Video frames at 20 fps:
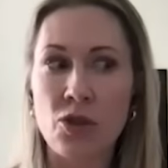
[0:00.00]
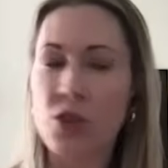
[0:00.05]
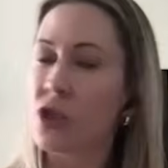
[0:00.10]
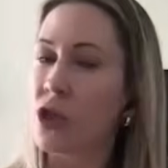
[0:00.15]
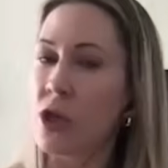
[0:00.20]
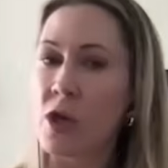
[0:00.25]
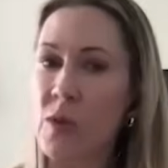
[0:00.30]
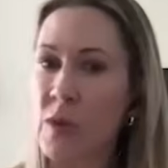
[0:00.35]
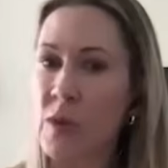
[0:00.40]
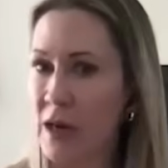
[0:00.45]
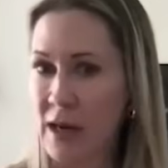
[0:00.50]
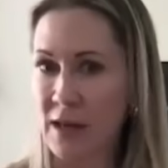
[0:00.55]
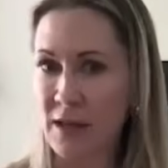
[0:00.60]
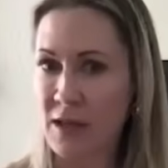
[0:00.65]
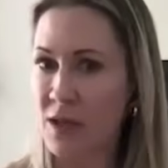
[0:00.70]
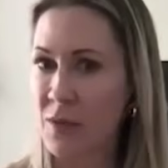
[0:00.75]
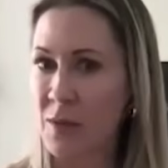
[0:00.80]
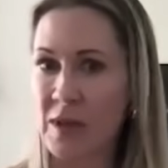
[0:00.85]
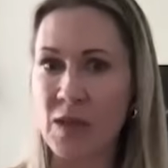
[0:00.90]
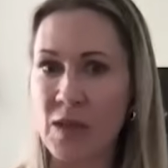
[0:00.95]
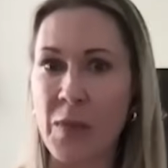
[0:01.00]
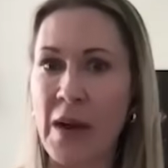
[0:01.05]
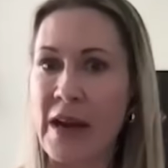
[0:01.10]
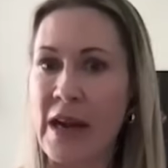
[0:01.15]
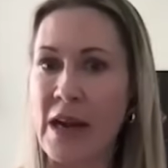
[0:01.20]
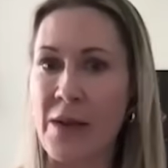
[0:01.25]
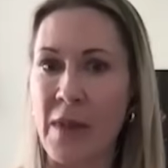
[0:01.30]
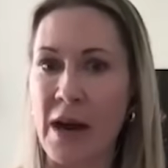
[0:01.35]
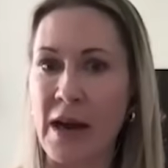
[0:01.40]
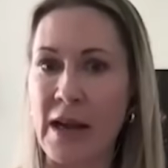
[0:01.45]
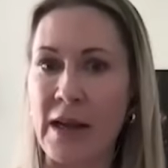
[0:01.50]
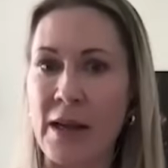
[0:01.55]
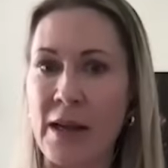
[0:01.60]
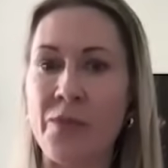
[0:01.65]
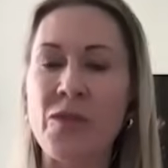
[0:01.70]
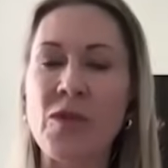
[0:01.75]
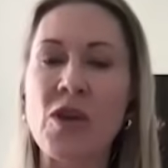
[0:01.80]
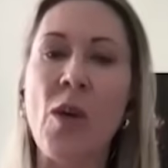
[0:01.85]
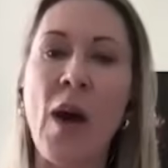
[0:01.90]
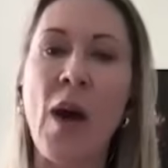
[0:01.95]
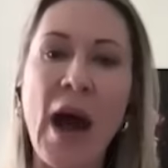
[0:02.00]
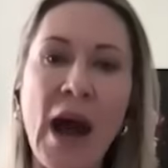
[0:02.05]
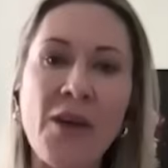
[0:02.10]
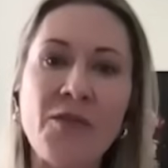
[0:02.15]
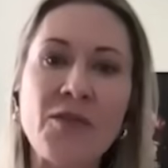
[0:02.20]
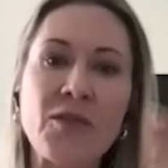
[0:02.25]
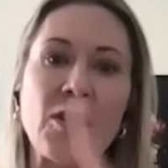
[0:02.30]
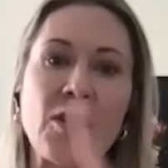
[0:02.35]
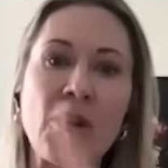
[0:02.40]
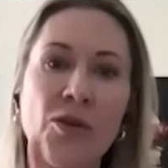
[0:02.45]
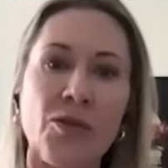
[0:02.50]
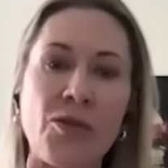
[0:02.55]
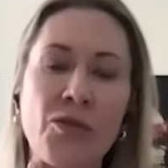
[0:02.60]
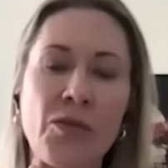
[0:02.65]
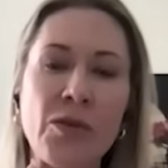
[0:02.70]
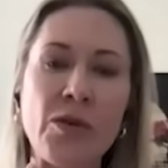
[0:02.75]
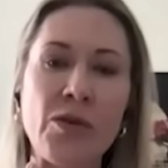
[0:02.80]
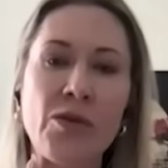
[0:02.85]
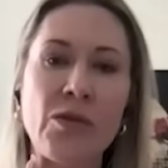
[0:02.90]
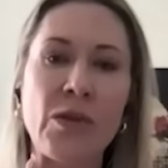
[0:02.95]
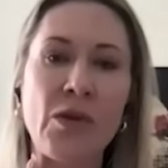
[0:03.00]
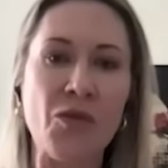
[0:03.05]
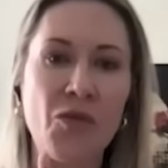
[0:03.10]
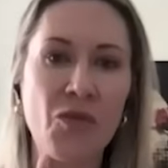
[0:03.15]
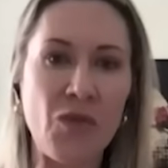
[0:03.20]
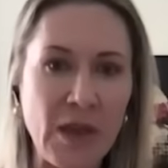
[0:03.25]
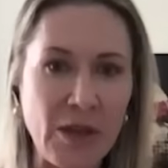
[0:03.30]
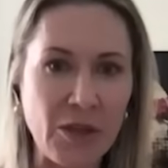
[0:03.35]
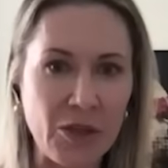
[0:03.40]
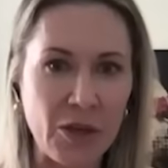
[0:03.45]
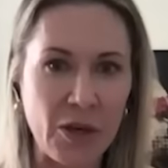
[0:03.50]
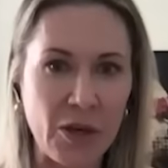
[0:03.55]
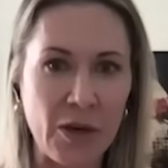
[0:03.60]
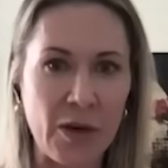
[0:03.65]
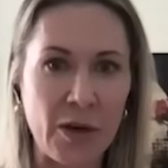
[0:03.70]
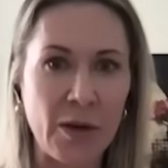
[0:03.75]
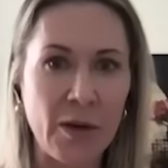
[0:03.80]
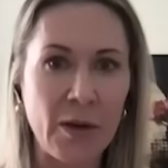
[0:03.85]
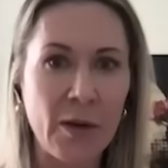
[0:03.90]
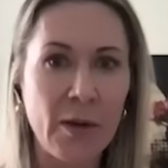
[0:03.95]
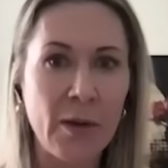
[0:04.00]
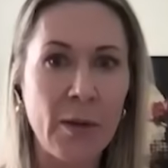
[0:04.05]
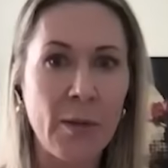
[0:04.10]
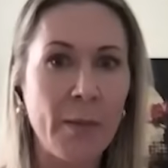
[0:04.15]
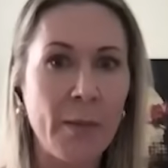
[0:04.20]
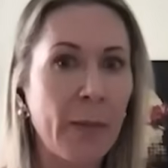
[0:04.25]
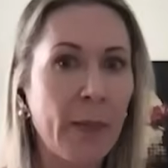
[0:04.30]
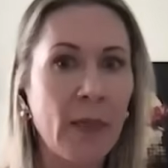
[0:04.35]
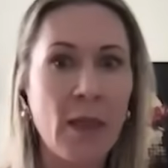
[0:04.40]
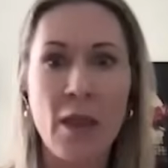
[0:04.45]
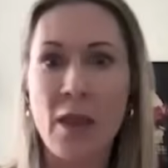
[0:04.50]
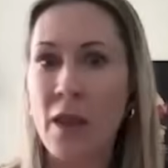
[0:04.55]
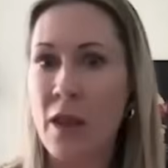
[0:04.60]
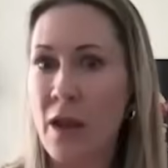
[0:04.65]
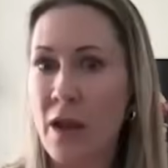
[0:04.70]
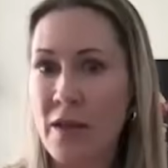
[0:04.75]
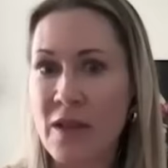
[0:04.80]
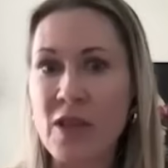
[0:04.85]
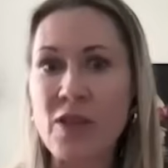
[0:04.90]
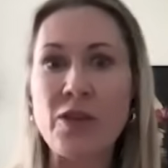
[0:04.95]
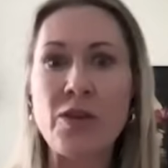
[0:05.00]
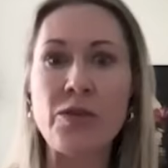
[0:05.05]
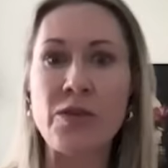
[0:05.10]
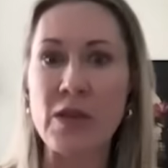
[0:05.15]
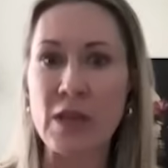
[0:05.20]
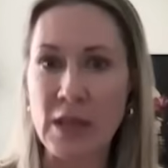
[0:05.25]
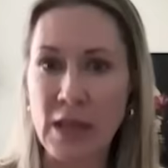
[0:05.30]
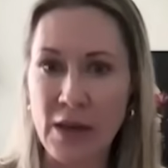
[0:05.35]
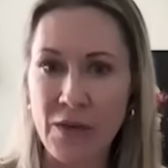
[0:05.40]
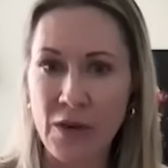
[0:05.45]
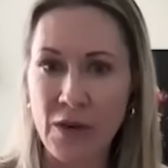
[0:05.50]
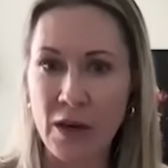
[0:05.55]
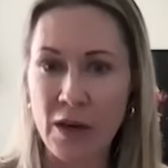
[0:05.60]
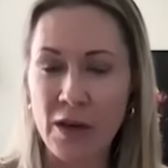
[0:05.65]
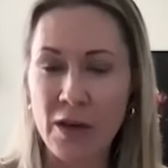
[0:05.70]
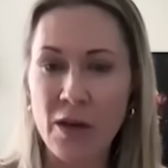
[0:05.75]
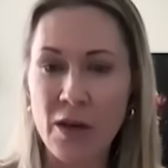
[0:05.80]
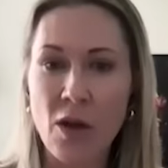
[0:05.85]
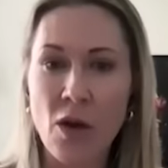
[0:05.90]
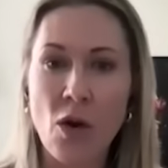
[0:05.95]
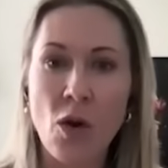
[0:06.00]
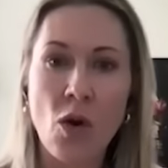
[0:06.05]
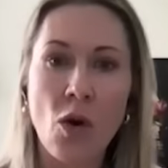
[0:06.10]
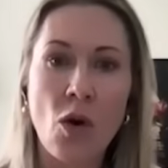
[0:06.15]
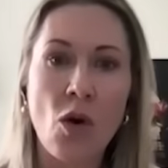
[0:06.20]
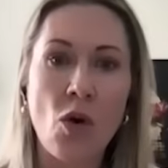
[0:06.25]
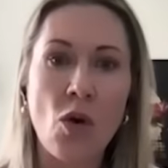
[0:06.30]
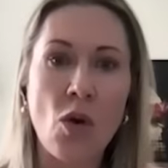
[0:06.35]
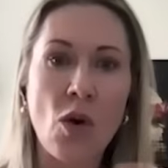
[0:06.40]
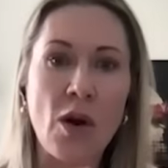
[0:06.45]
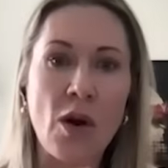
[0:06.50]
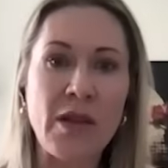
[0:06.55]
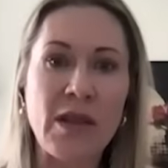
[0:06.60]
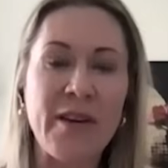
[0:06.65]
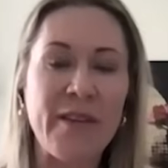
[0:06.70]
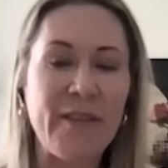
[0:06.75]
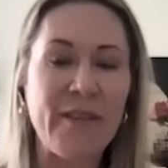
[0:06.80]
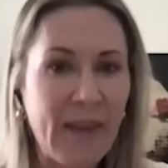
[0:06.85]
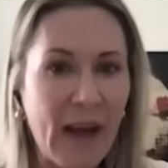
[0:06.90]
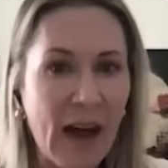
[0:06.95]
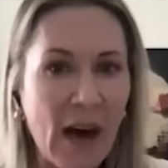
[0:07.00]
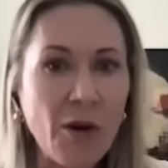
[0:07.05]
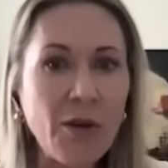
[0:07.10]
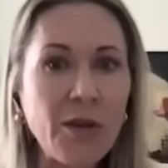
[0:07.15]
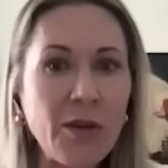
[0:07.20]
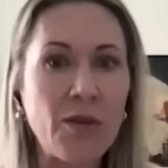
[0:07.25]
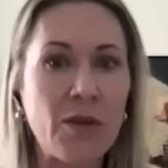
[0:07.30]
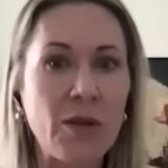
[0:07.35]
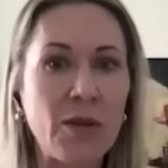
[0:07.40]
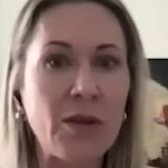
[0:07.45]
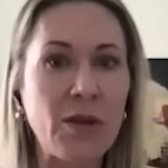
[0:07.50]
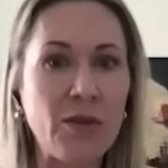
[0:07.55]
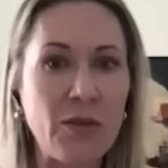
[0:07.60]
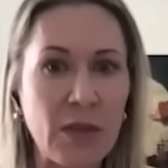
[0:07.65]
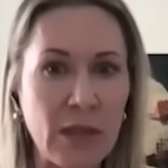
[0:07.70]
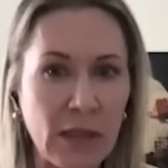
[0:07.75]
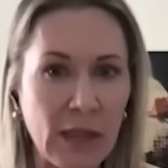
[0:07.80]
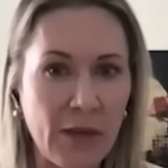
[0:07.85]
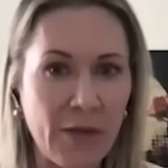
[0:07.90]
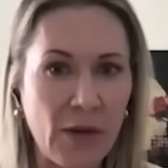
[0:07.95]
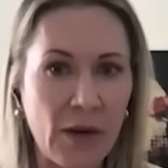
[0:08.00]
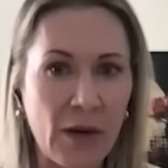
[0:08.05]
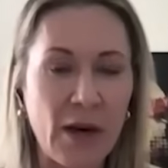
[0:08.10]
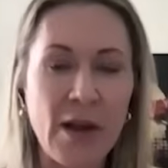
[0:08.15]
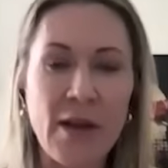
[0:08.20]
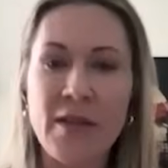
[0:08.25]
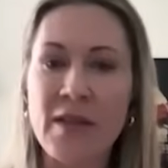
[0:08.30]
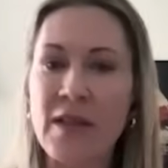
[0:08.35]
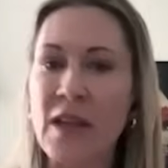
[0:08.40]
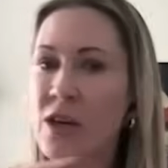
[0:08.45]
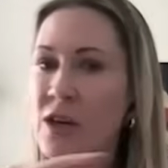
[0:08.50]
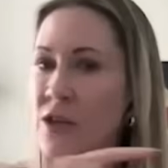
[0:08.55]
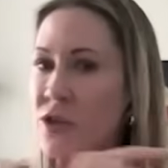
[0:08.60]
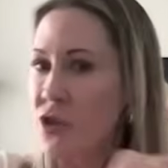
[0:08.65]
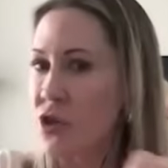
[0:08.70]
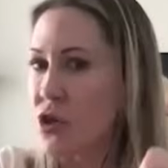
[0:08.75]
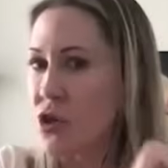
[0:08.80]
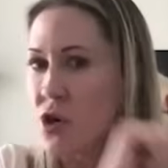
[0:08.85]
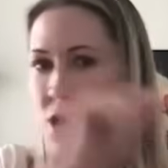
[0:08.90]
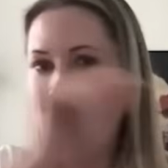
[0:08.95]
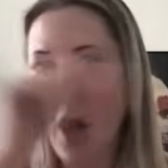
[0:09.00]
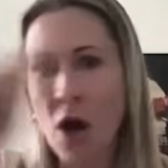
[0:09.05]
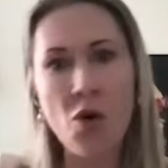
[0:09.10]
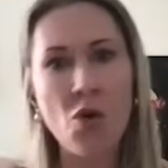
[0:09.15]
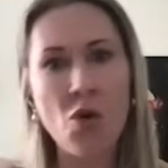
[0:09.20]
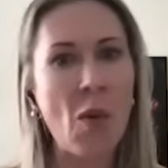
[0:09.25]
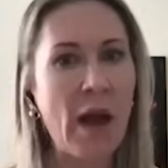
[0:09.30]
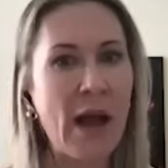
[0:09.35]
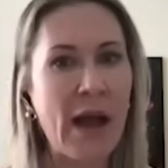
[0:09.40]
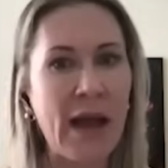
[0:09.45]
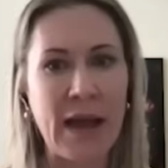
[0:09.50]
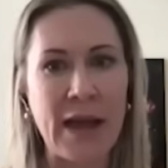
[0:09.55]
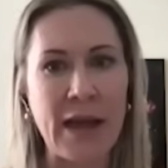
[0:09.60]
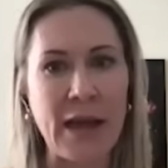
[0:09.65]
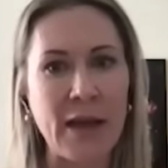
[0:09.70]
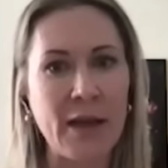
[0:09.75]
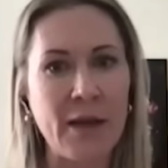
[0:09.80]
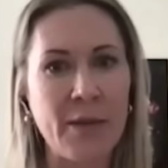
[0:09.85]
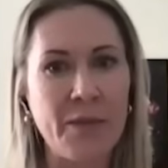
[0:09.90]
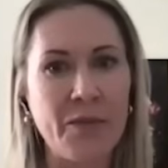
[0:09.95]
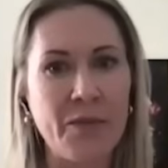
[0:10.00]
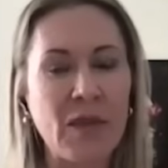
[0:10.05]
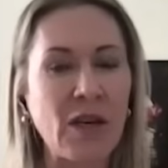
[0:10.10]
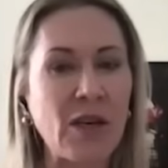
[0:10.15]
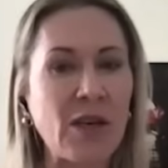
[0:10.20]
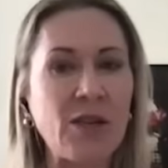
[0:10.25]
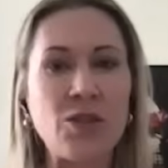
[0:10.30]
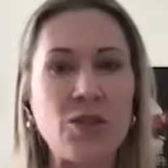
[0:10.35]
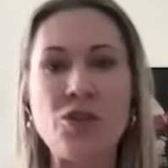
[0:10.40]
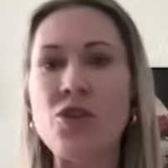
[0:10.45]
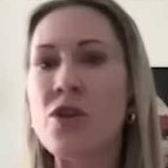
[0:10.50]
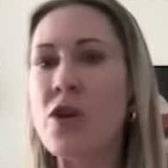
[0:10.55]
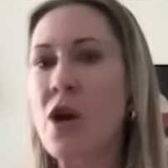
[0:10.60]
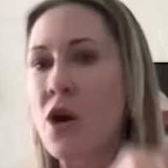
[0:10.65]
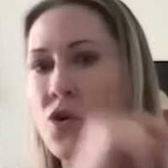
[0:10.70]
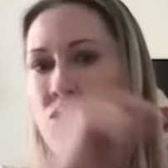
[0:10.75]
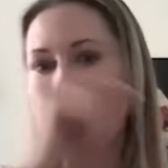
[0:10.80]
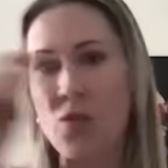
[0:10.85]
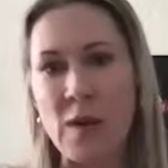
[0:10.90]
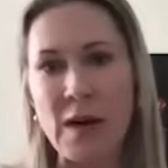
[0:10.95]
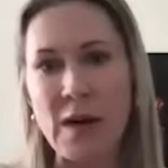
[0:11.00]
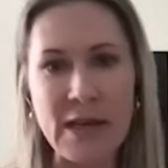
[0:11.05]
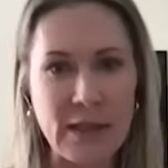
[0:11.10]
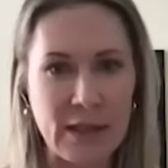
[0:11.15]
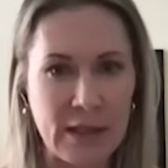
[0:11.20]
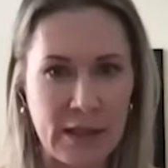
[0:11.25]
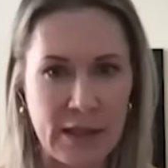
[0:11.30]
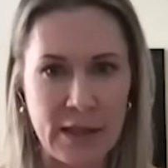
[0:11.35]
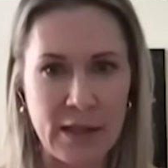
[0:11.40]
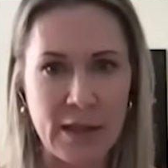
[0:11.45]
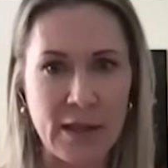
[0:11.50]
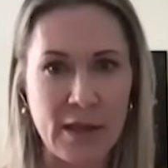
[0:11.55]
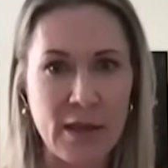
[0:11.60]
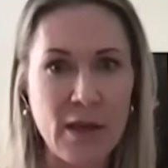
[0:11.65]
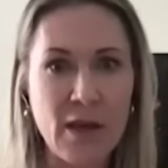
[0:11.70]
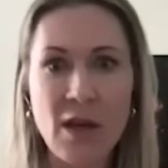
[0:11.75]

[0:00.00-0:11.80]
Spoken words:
to a customer spending money. You have to go through the feature that you deliver or the value that you deliver. There is no way, there is no reason,